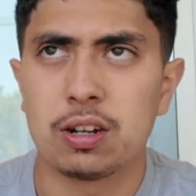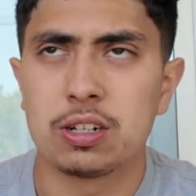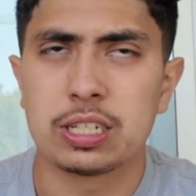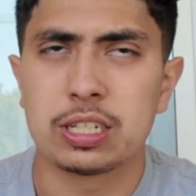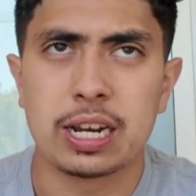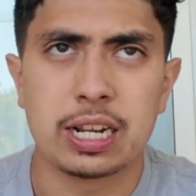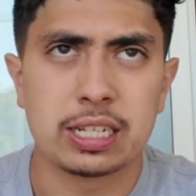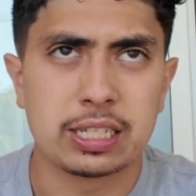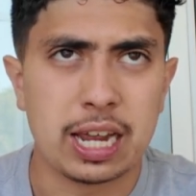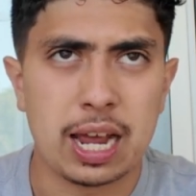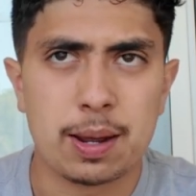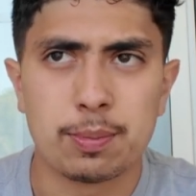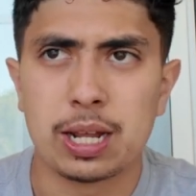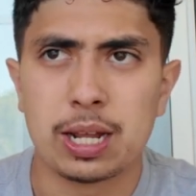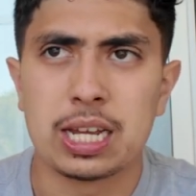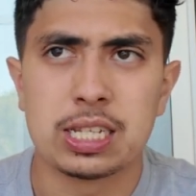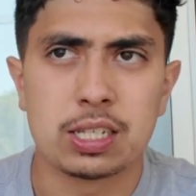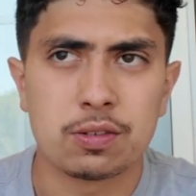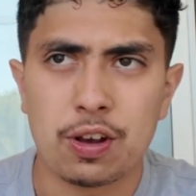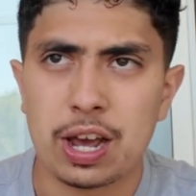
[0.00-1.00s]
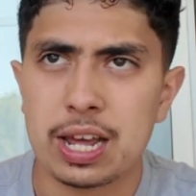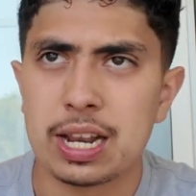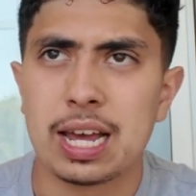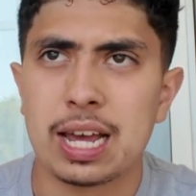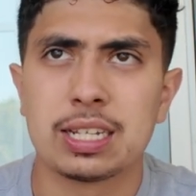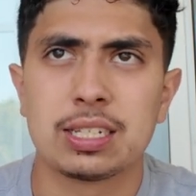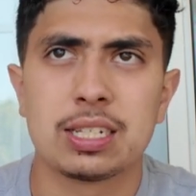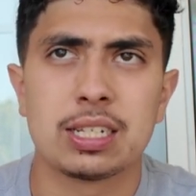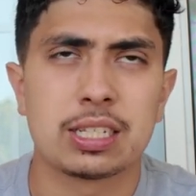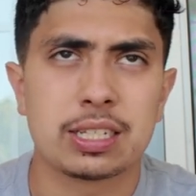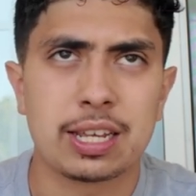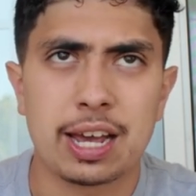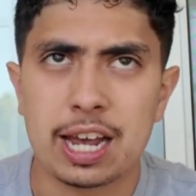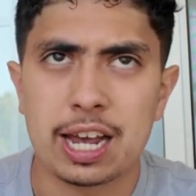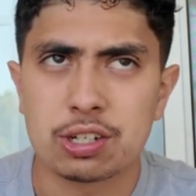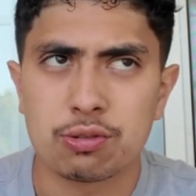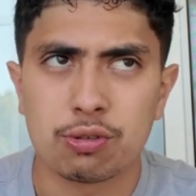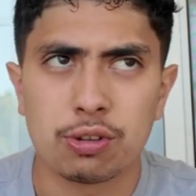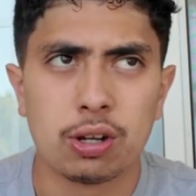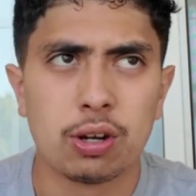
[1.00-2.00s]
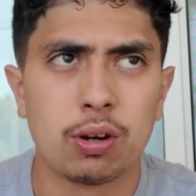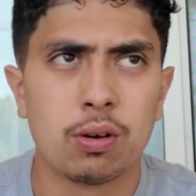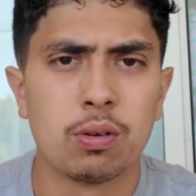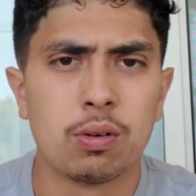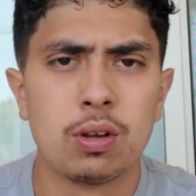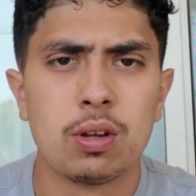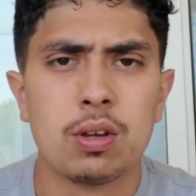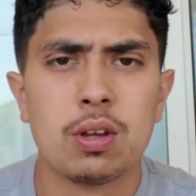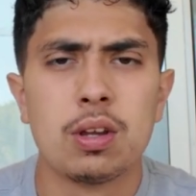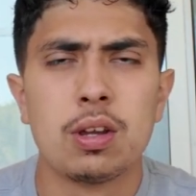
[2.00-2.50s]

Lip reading: understanding timelines, finances, cash flow,